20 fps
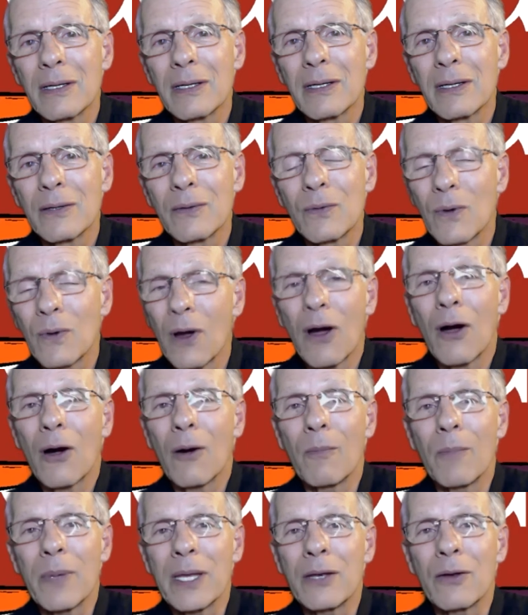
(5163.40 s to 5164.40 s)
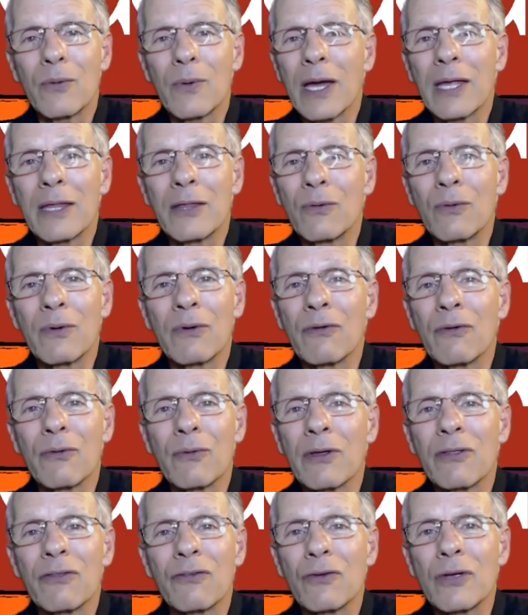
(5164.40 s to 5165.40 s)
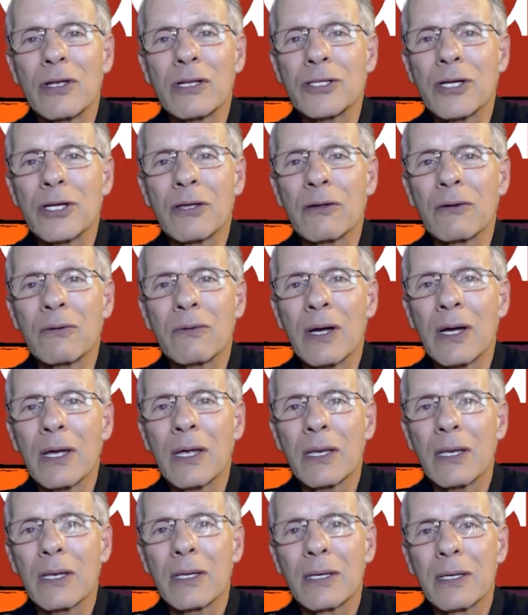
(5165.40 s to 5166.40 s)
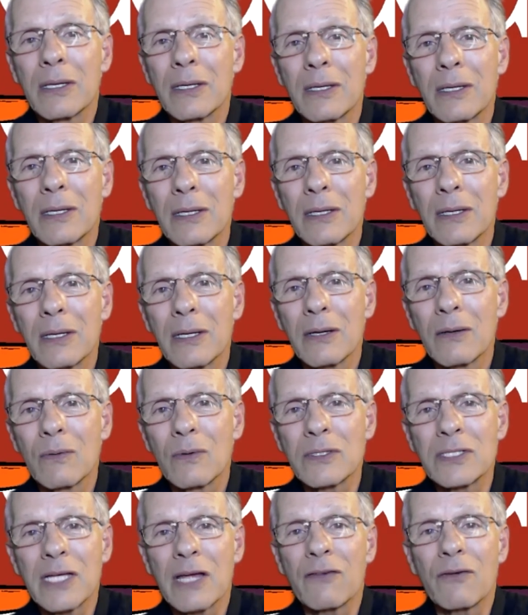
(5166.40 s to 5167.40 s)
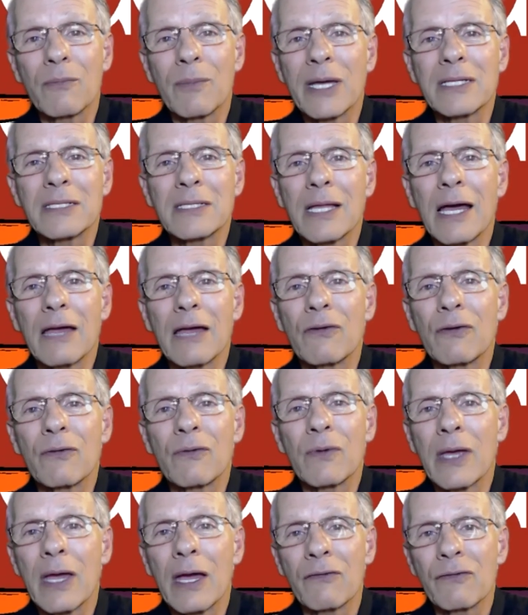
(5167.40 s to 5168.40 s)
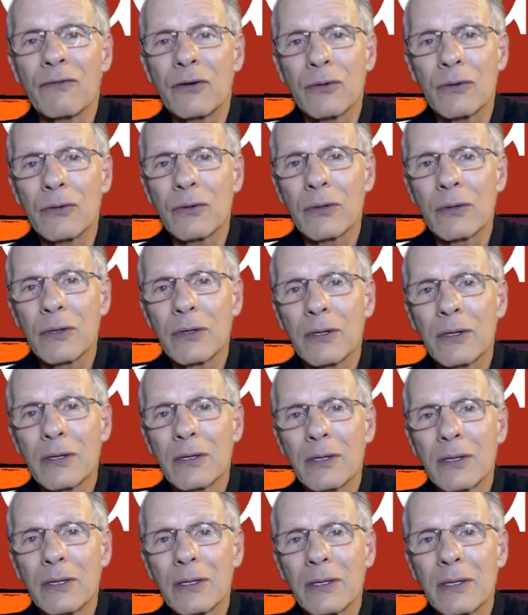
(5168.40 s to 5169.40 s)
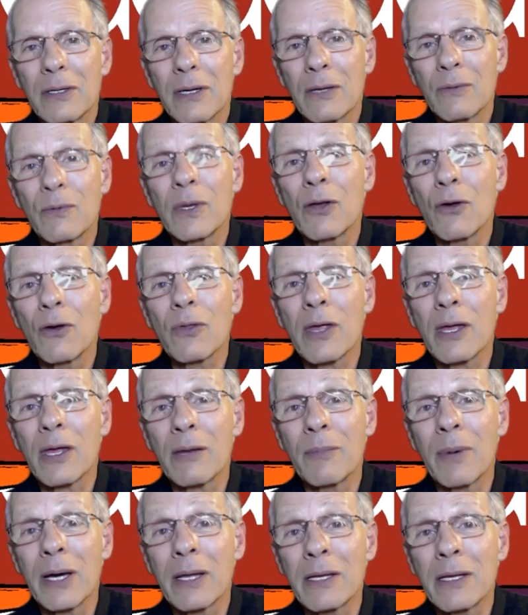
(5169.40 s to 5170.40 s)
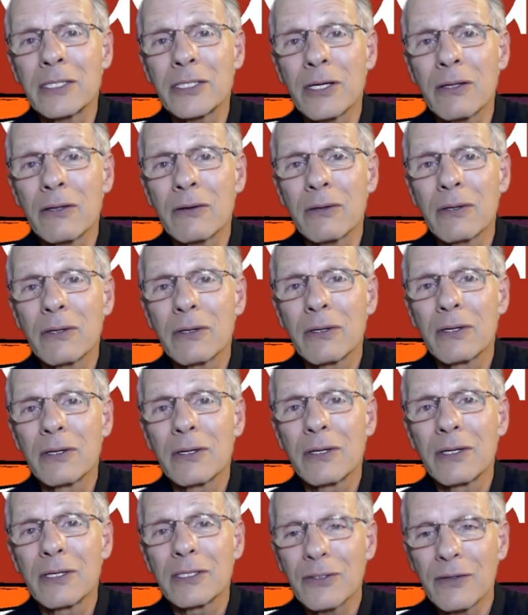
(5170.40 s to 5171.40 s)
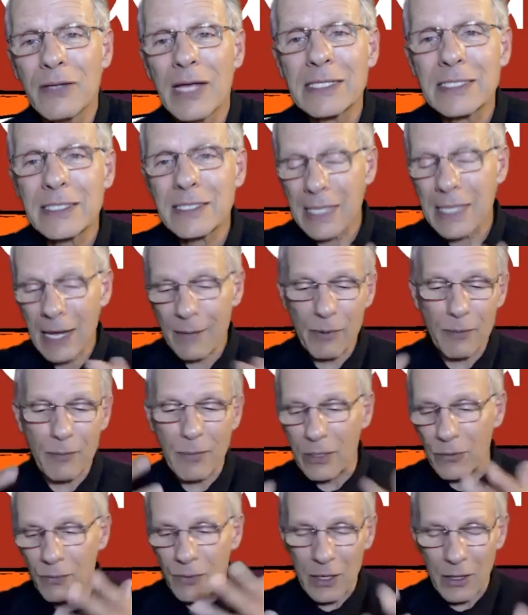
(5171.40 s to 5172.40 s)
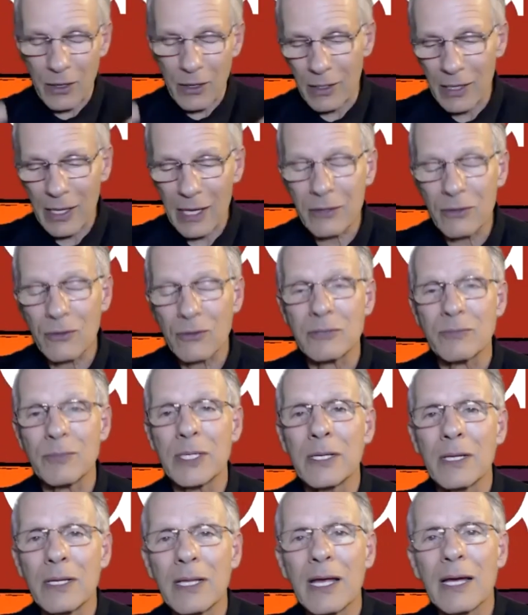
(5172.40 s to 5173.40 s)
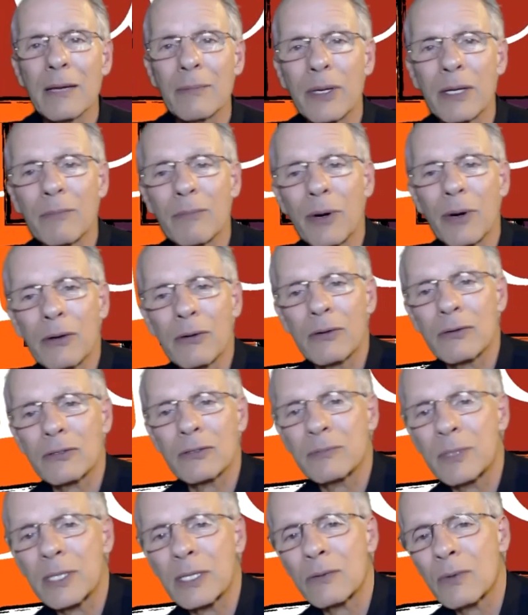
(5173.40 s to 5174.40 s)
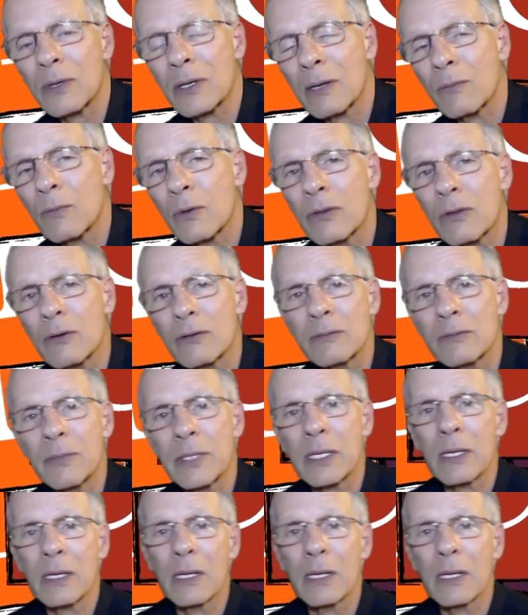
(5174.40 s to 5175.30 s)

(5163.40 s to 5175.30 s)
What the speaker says: We're all men to ride the river with for each other, right? We save a man's life if we have to. And we know that about each other. So that's the type of men we are. I like those men. I like being part of those men when I'm with those men.